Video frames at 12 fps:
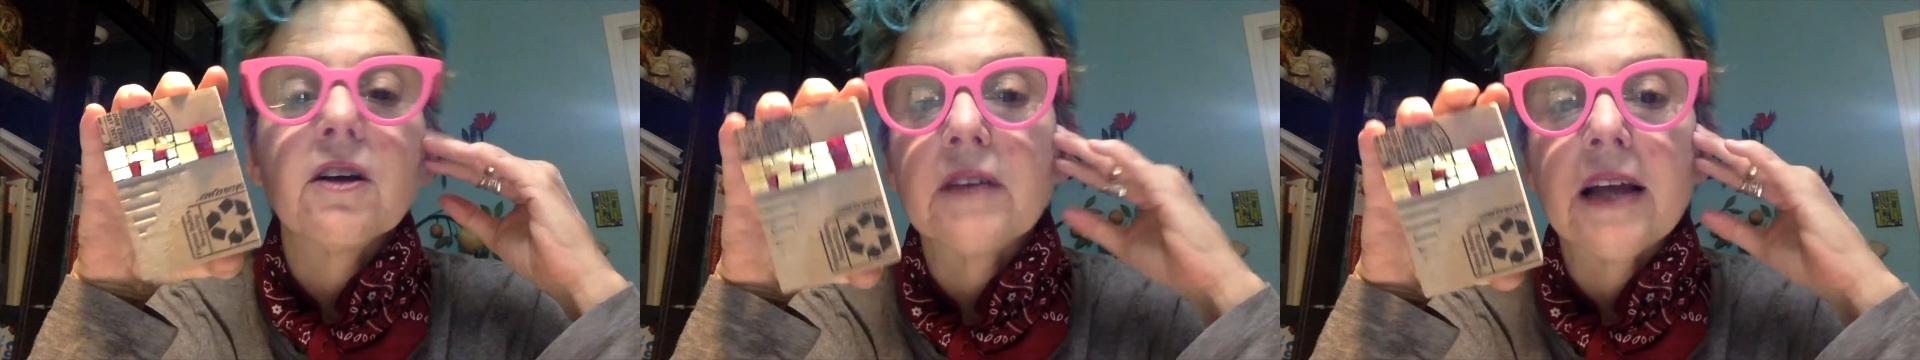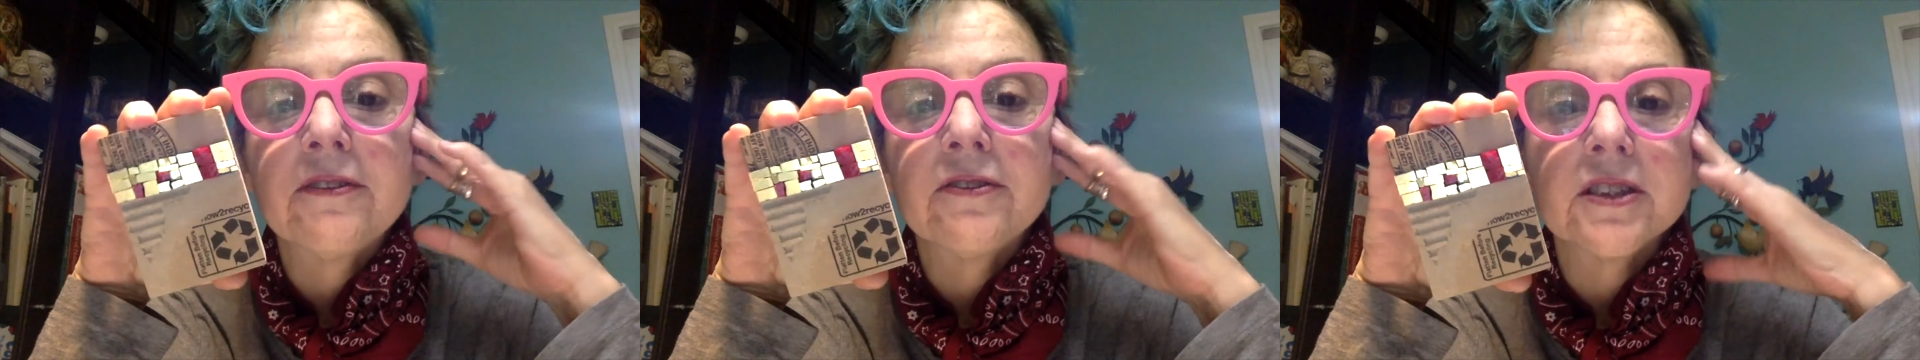
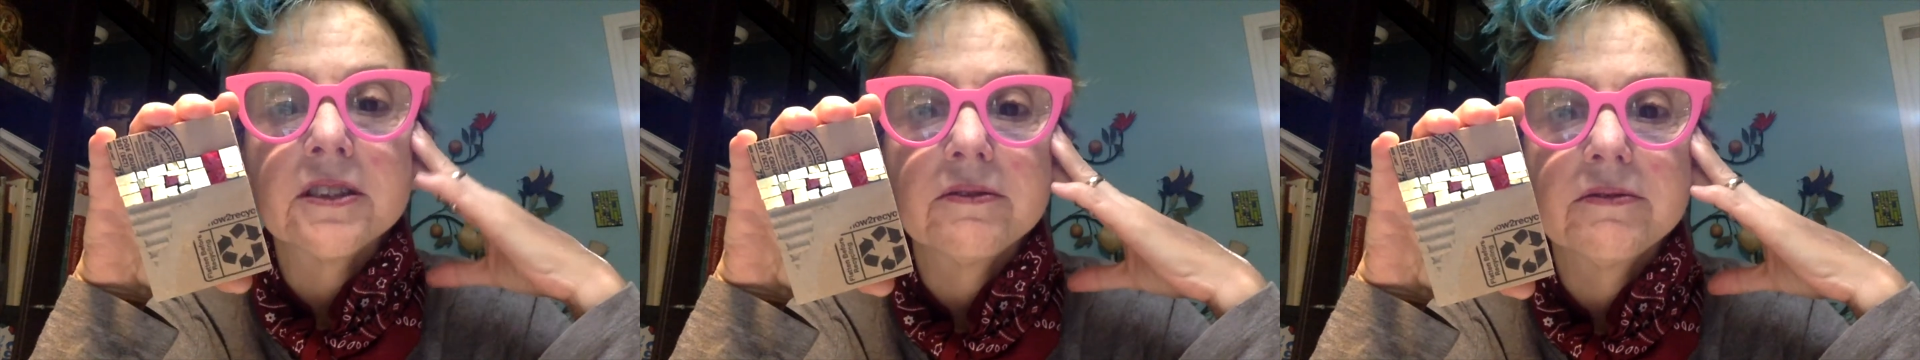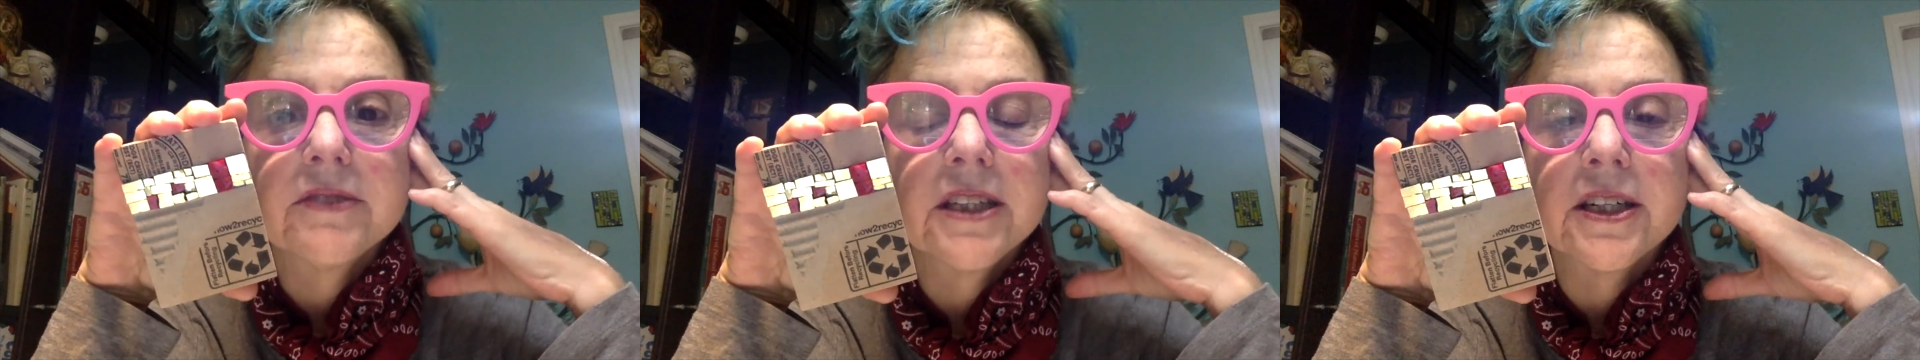every
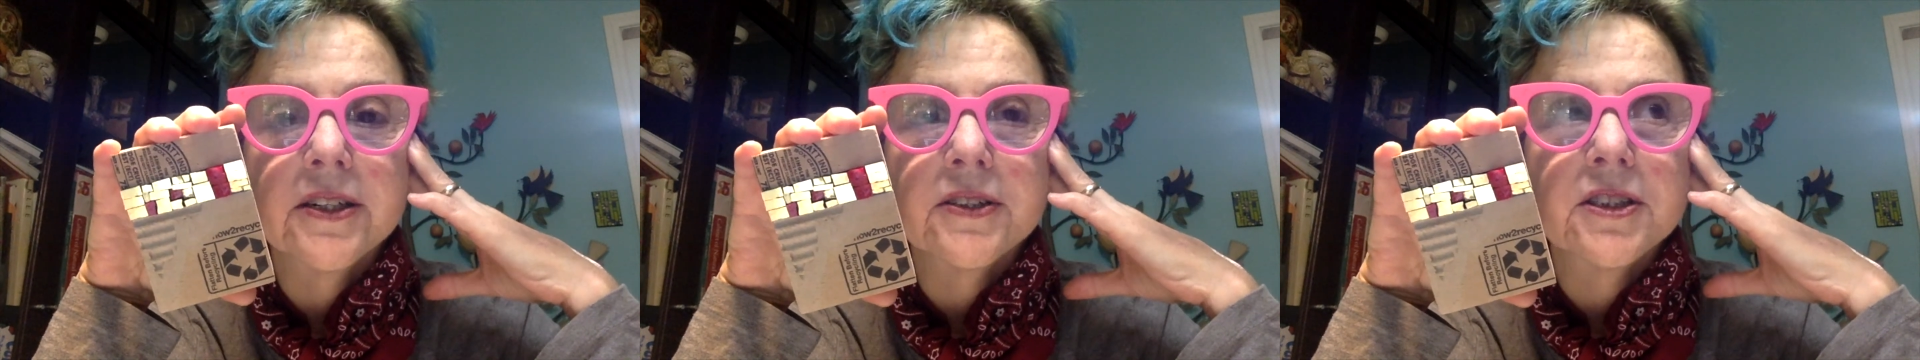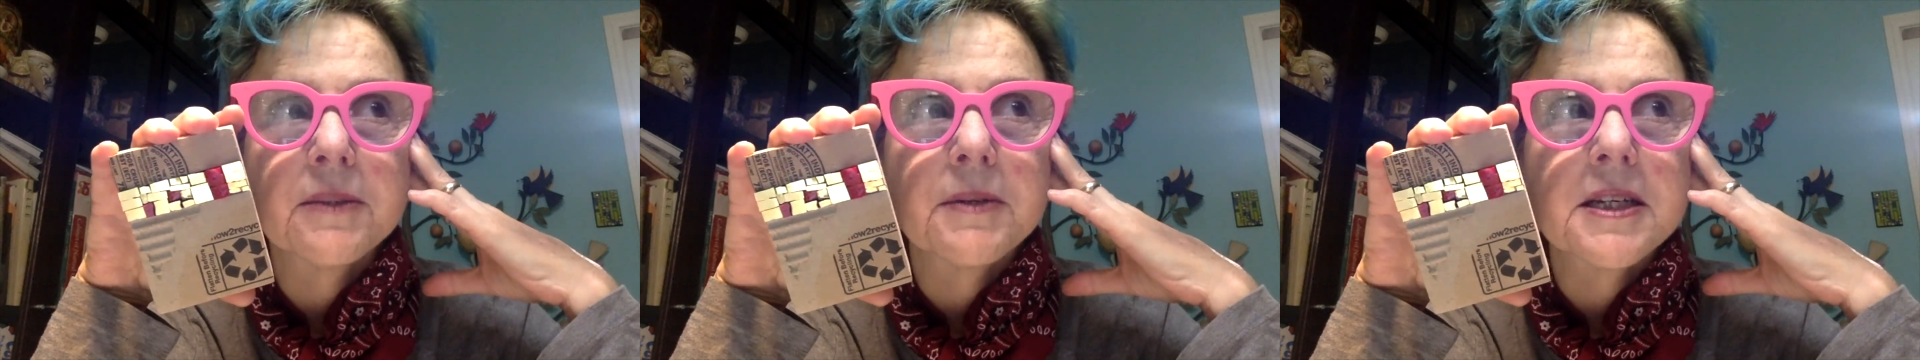year
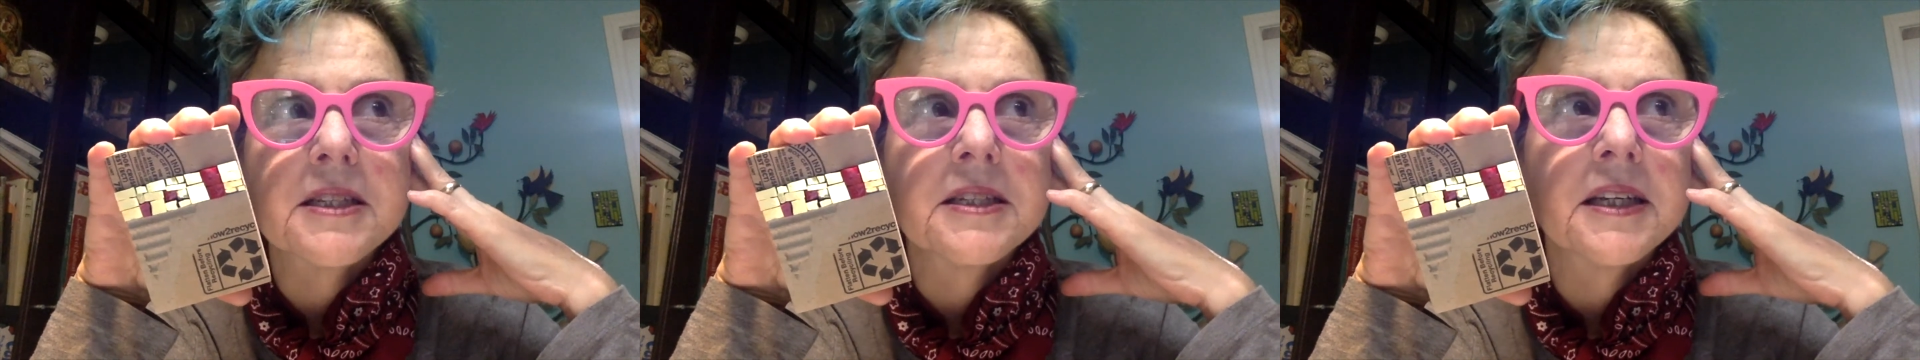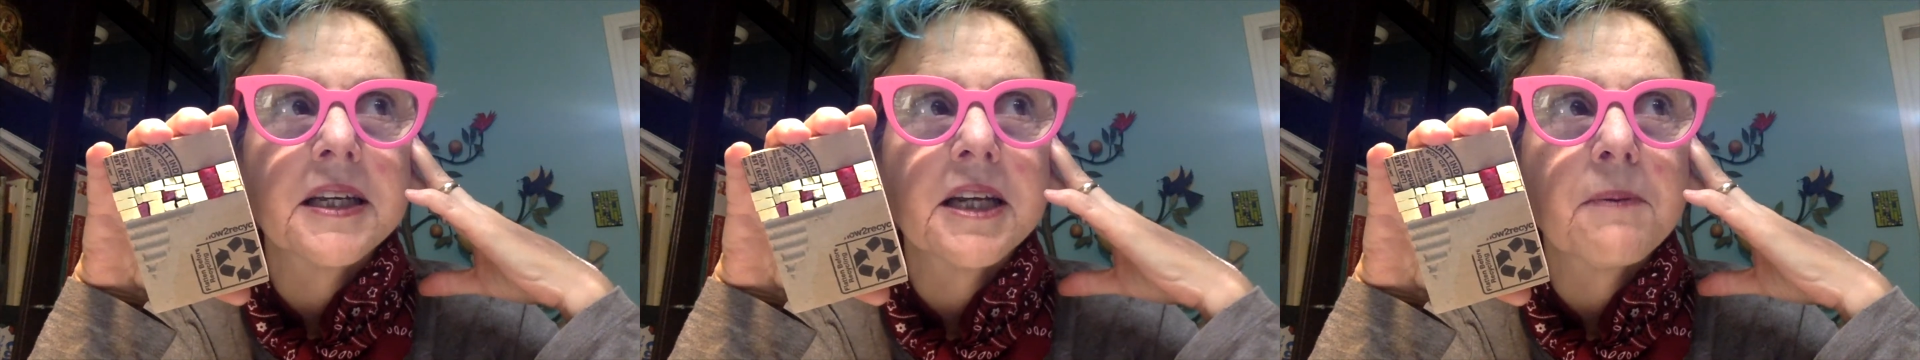somebody's
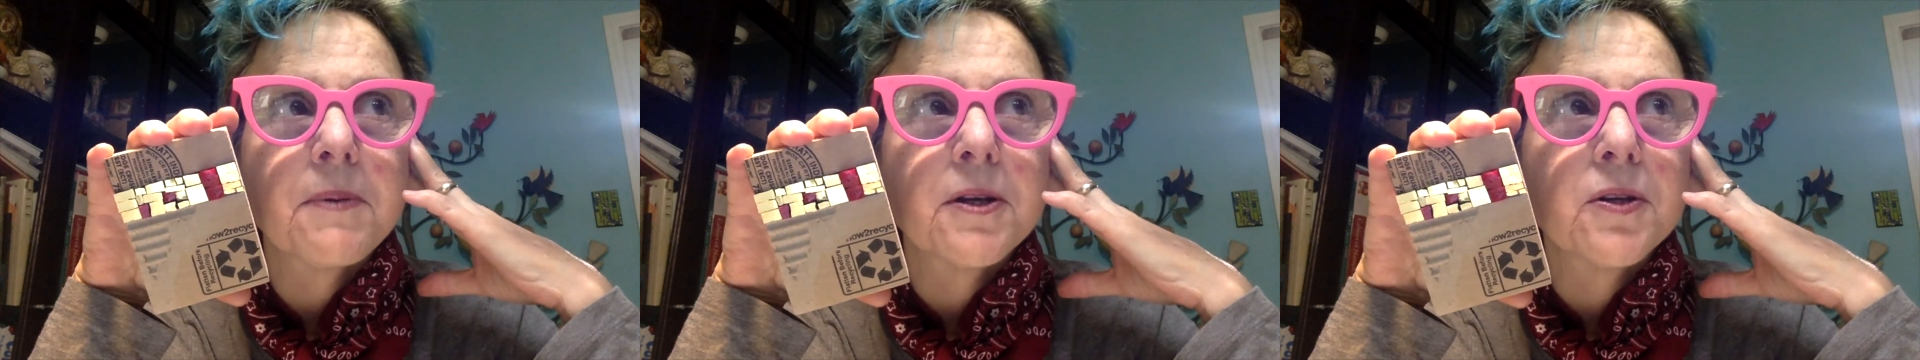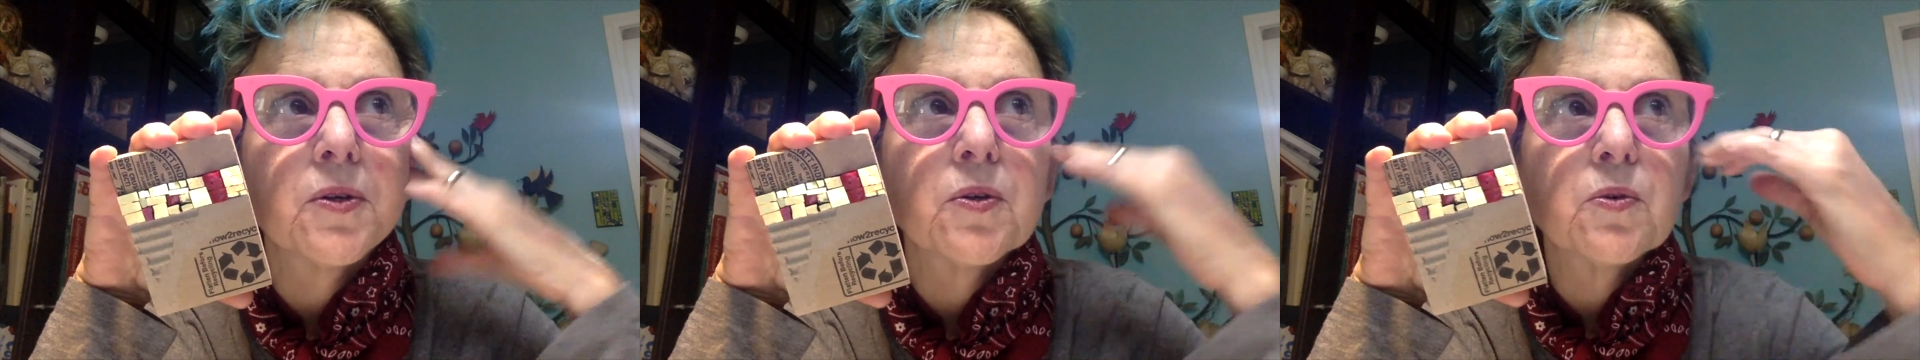digging up a
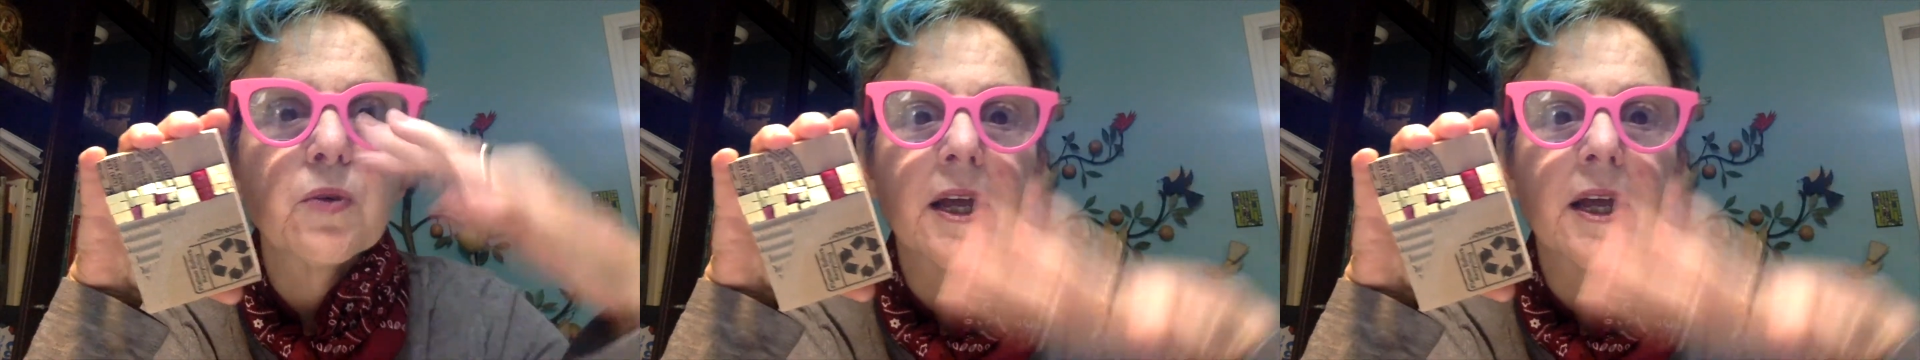new